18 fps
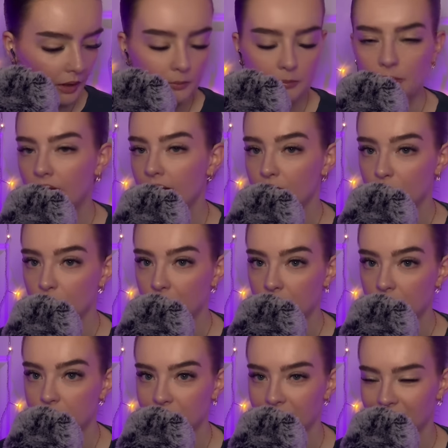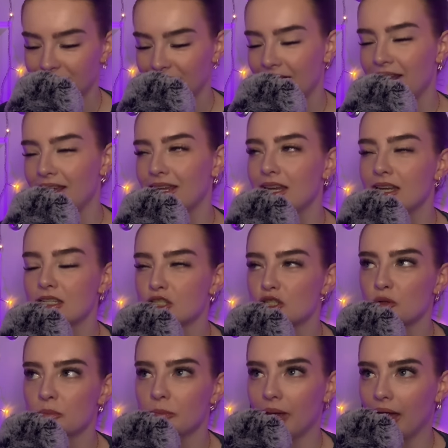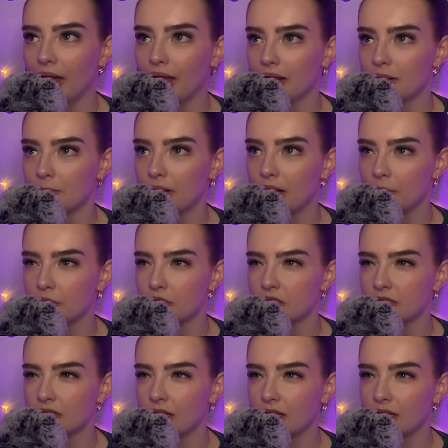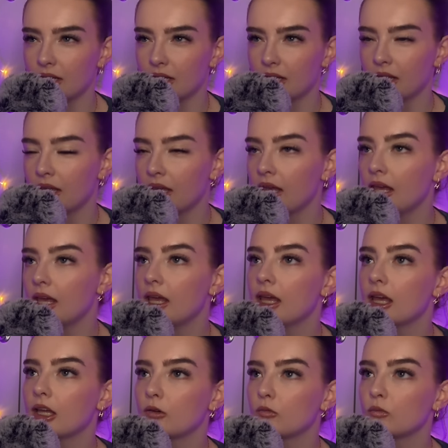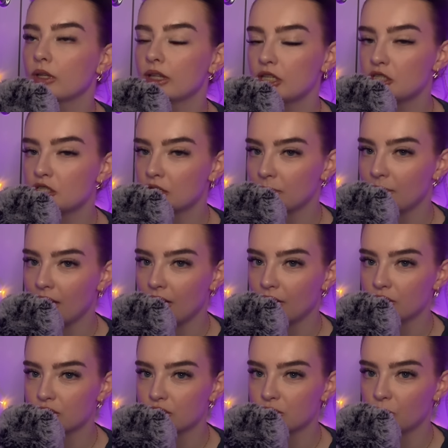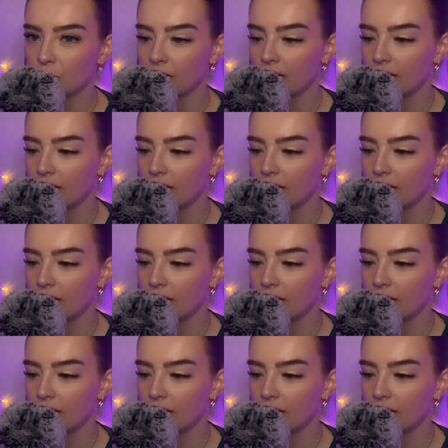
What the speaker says: But everyone else, like, he didn't do bad, but I was just like, it really took me out of the story.